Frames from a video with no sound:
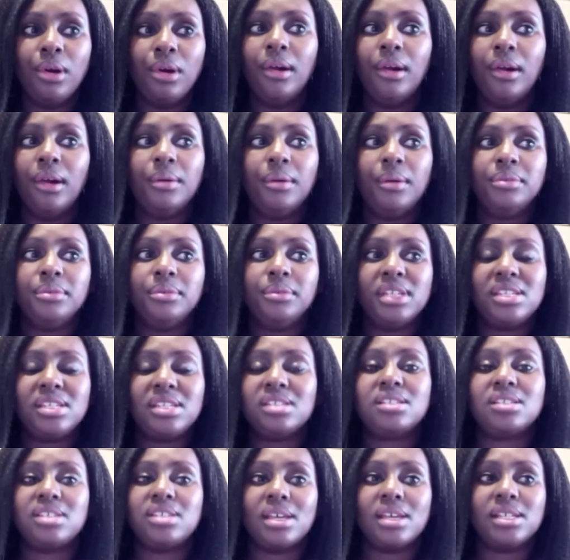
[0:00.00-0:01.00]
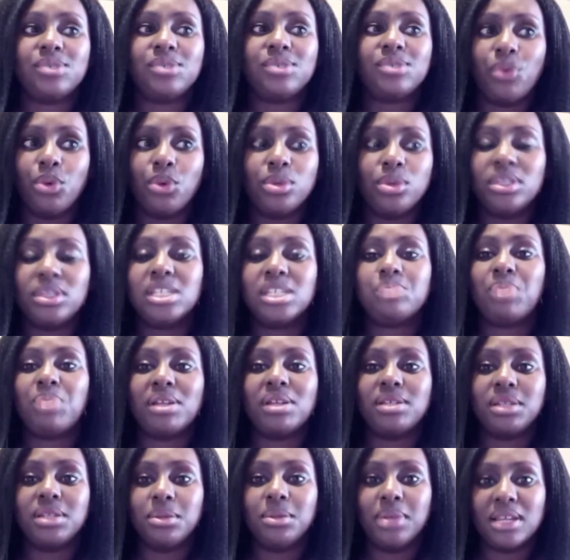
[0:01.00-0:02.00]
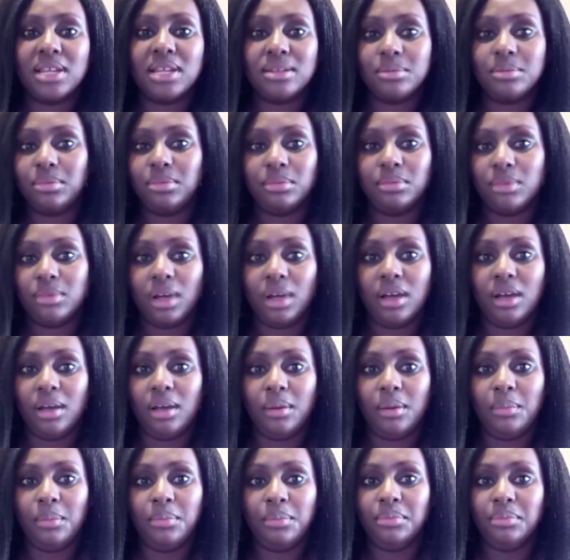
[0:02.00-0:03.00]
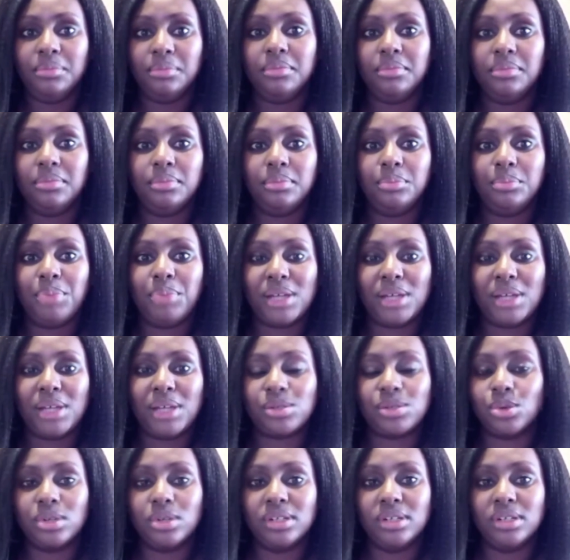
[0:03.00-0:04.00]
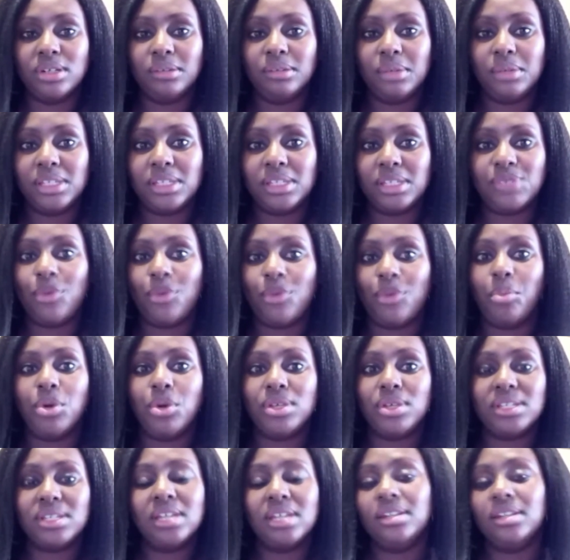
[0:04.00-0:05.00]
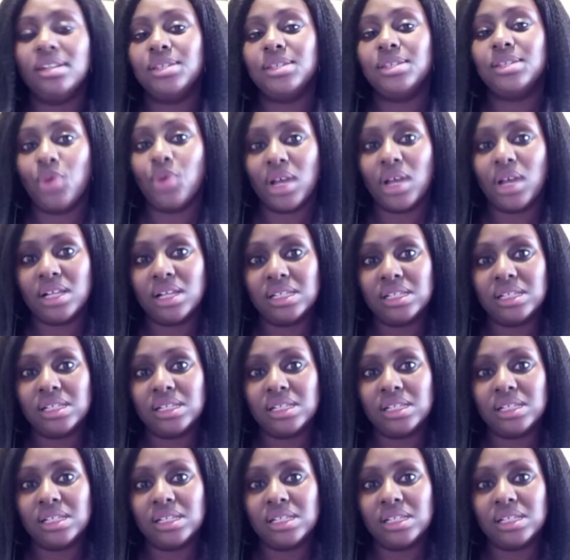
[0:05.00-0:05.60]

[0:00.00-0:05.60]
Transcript: this is just for this particular person. It's for boys and it's for girls.